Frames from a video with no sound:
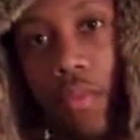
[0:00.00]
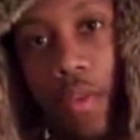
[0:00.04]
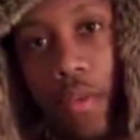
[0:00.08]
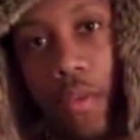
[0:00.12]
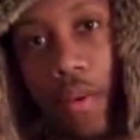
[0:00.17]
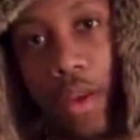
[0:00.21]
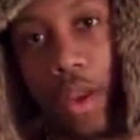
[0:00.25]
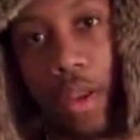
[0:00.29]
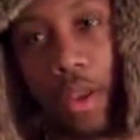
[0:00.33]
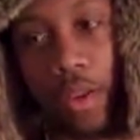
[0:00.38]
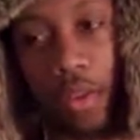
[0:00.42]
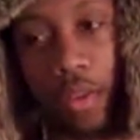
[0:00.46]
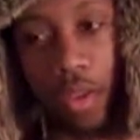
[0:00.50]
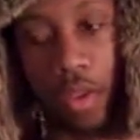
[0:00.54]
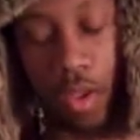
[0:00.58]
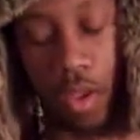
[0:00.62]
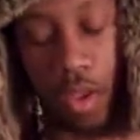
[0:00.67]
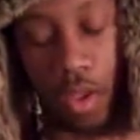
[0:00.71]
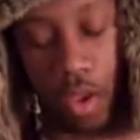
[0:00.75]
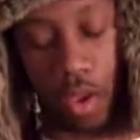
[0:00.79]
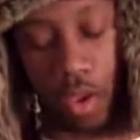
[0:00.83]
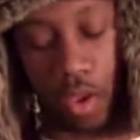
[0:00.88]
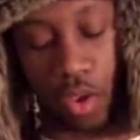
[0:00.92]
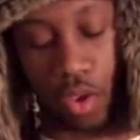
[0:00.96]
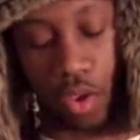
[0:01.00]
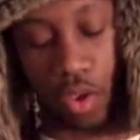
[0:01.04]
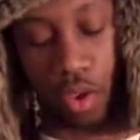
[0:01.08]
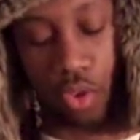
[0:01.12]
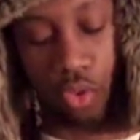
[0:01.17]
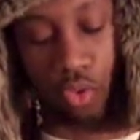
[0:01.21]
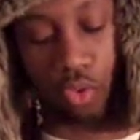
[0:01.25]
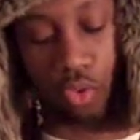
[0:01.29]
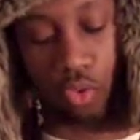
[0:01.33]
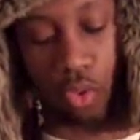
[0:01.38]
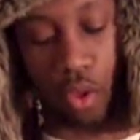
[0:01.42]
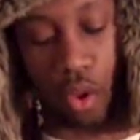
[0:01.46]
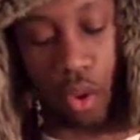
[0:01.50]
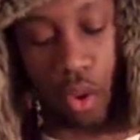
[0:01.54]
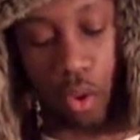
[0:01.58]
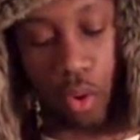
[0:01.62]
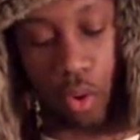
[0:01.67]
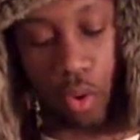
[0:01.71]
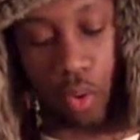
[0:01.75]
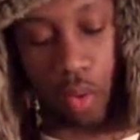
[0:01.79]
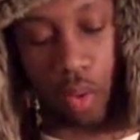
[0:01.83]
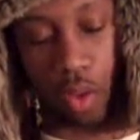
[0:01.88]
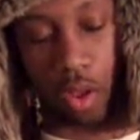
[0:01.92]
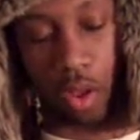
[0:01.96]
Alright?
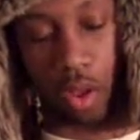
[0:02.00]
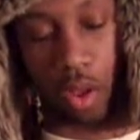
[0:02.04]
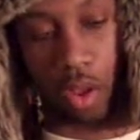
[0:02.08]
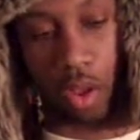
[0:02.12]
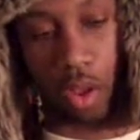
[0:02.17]
So,